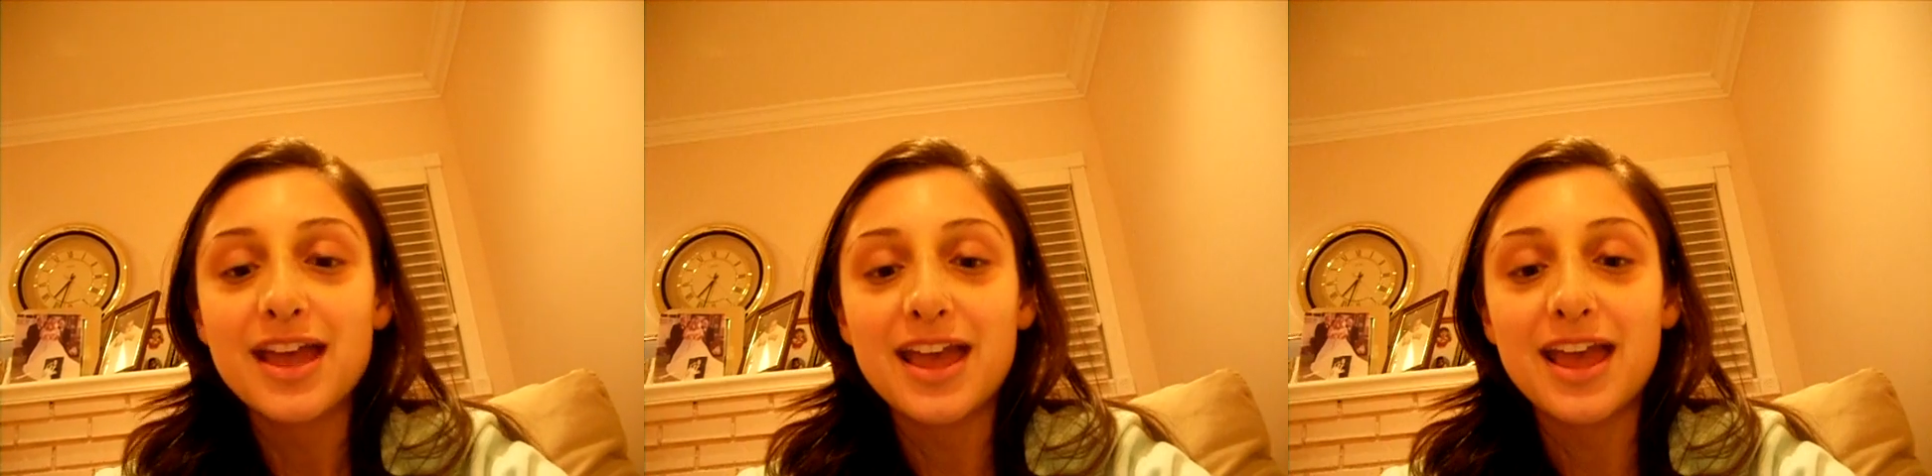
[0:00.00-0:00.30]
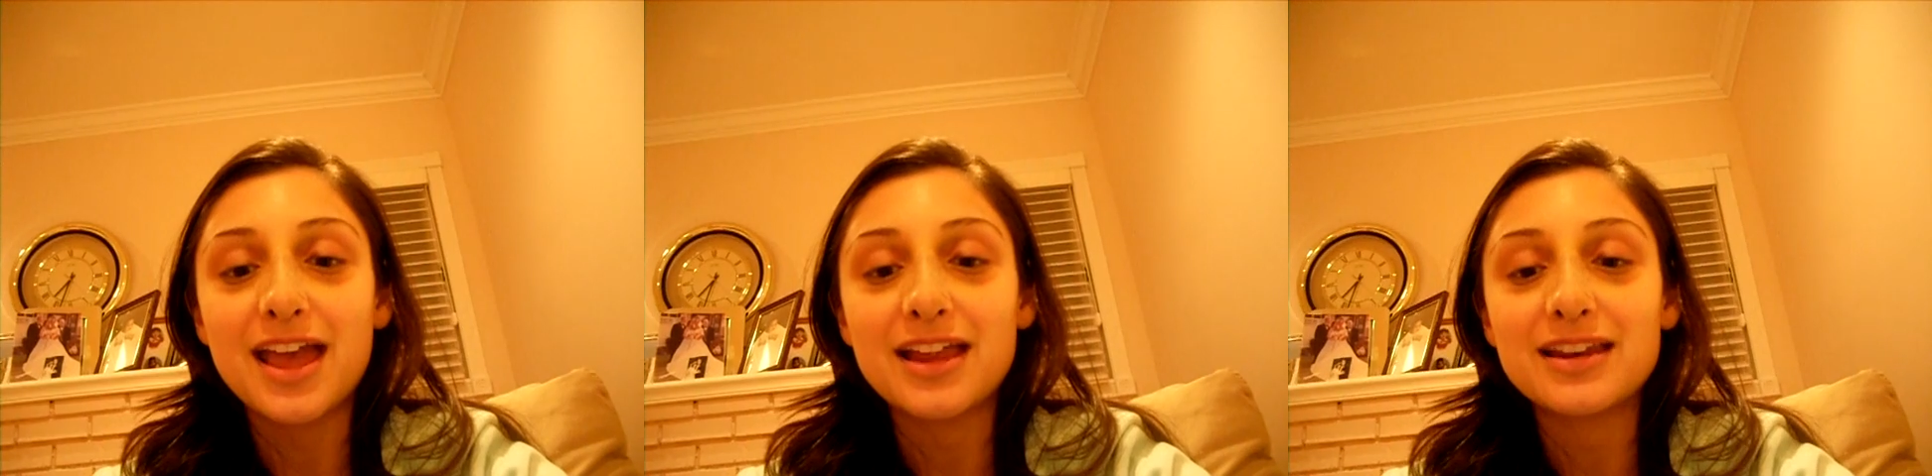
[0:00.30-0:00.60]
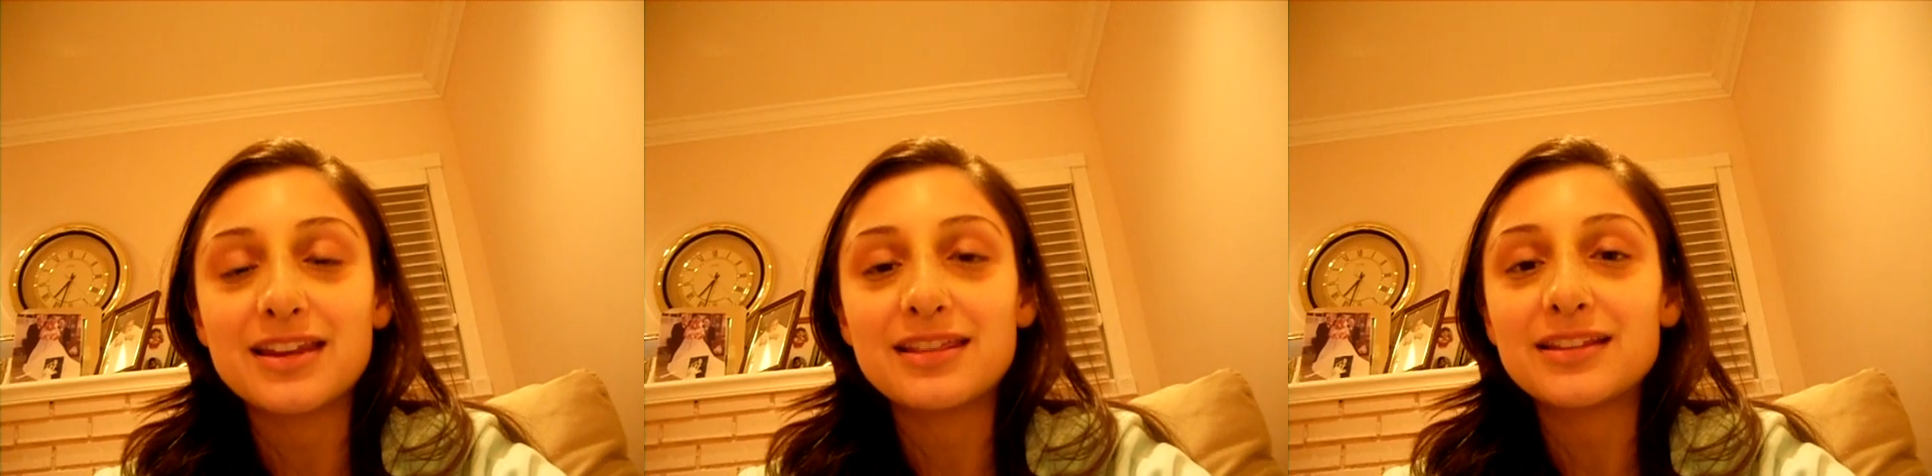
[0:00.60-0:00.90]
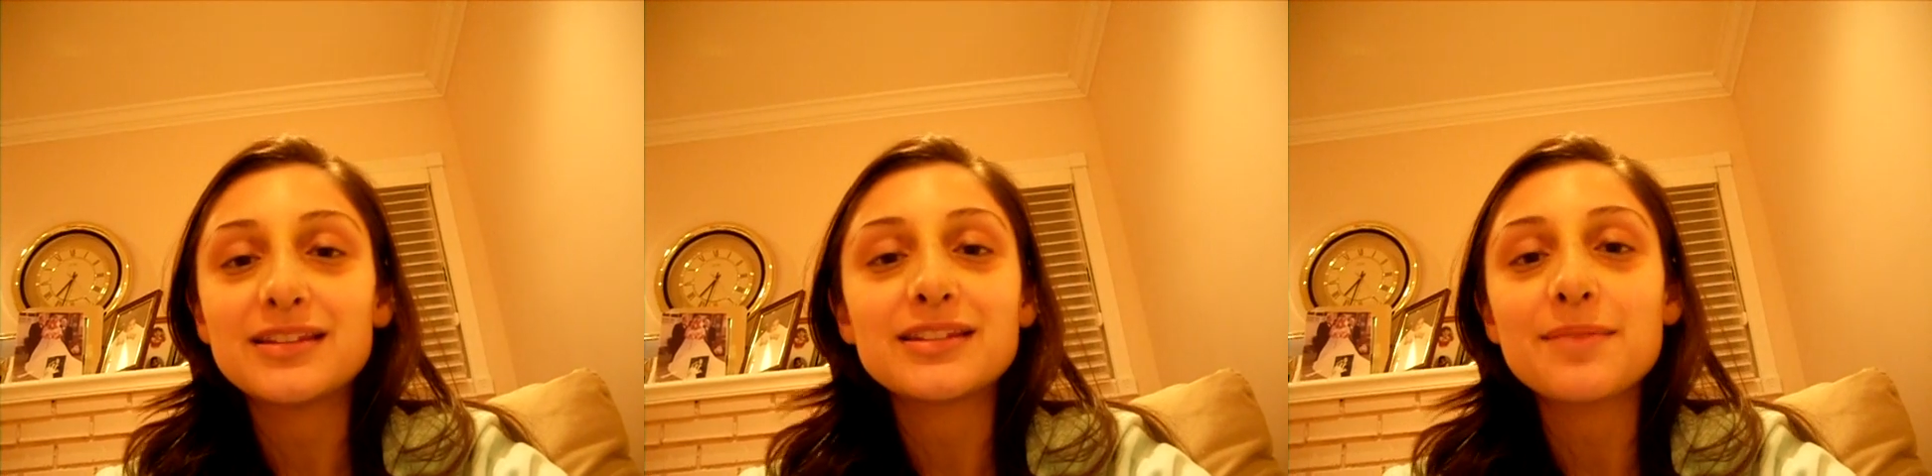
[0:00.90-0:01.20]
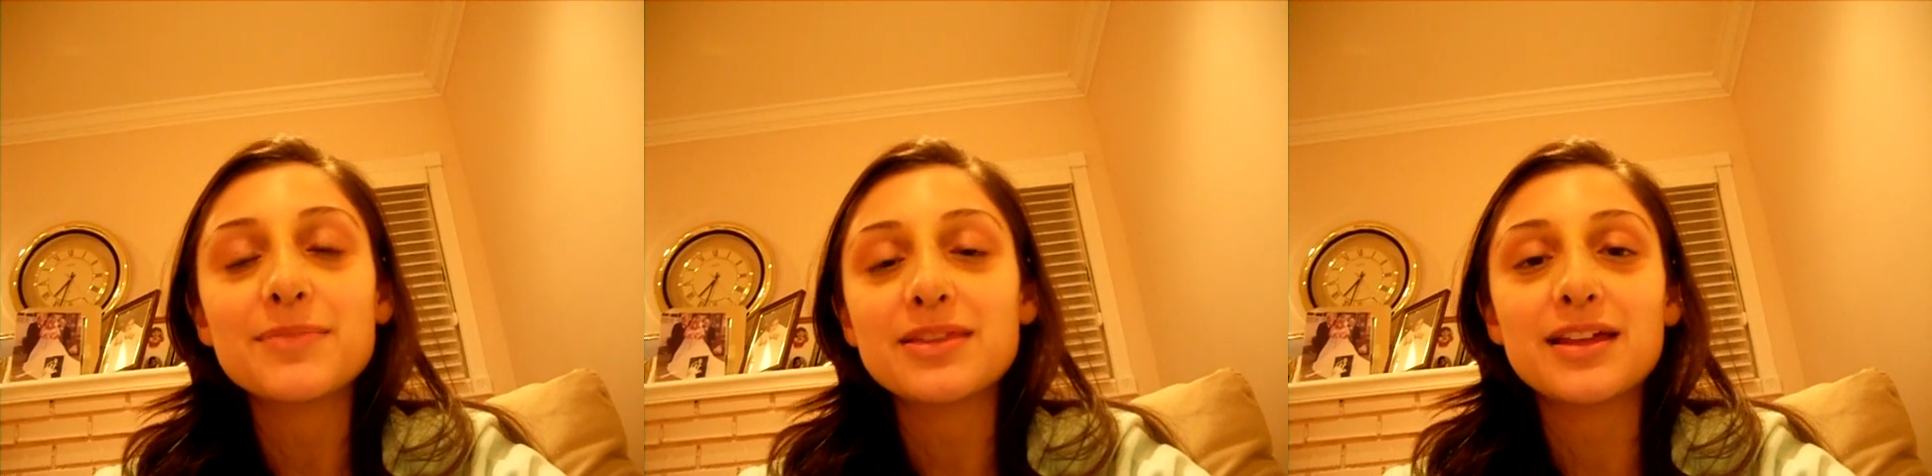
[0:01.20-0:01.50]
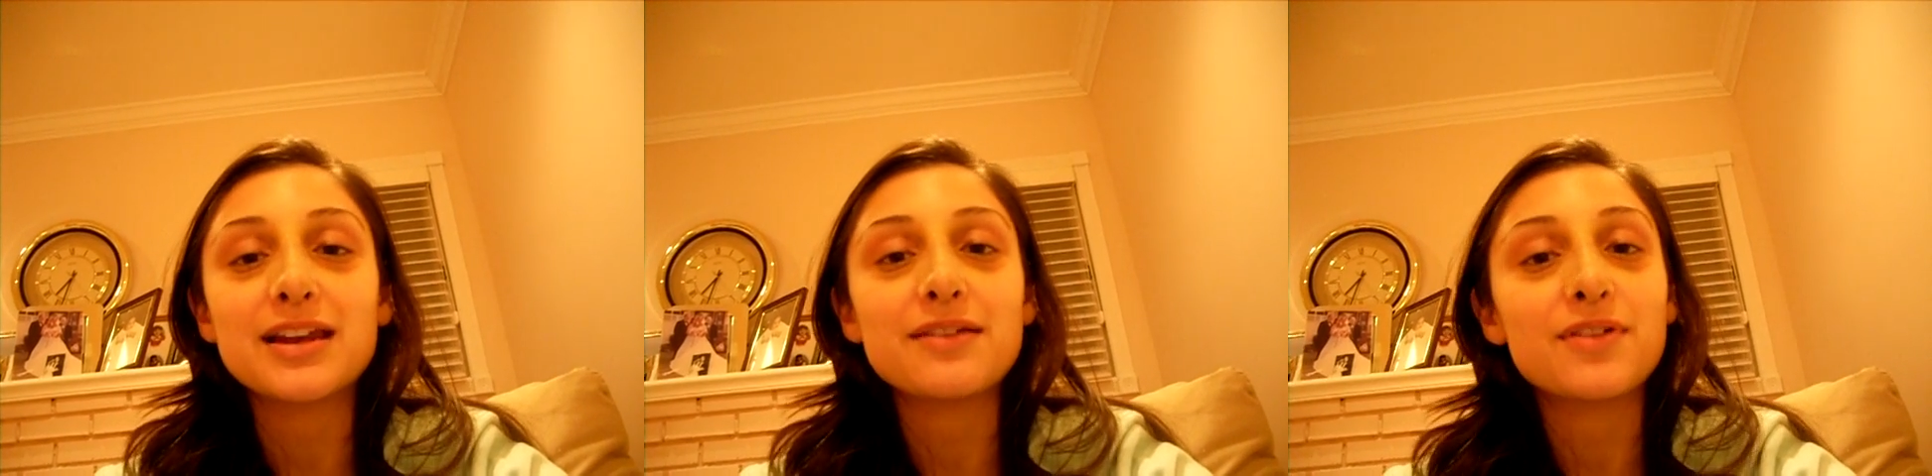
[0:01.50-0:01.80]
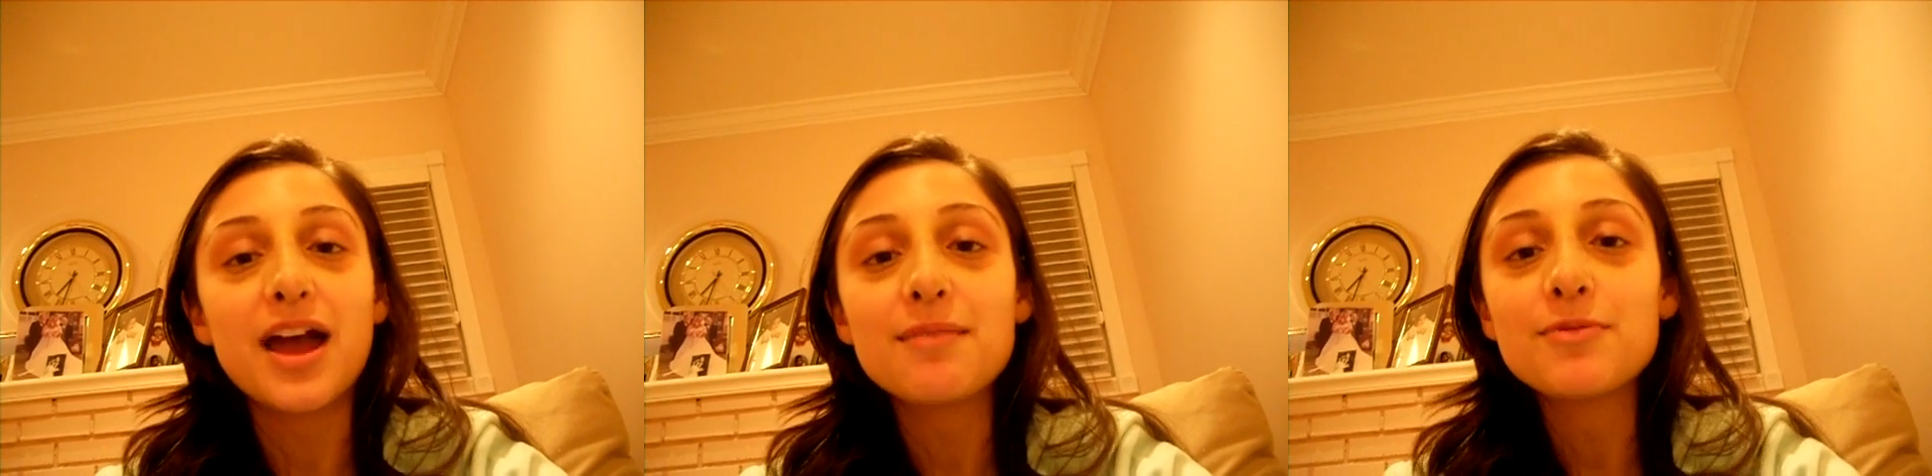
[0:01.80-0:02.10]
and this is something that I never
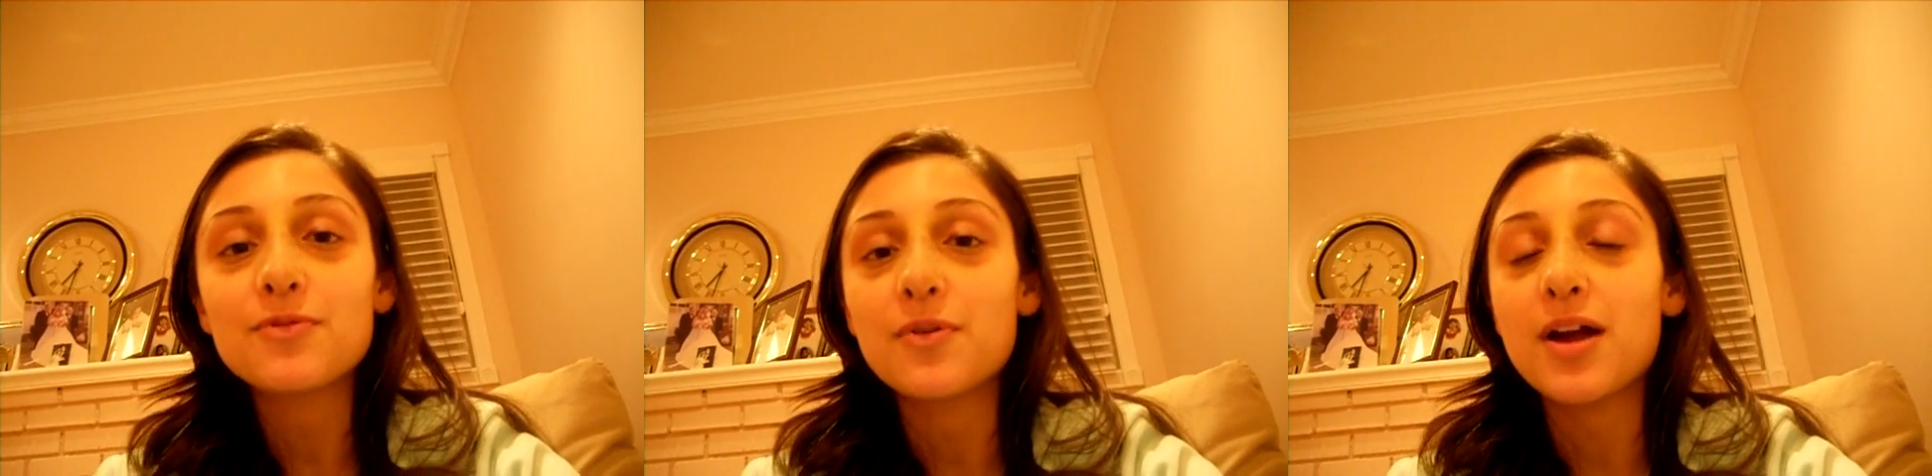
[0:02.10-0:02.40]
had before,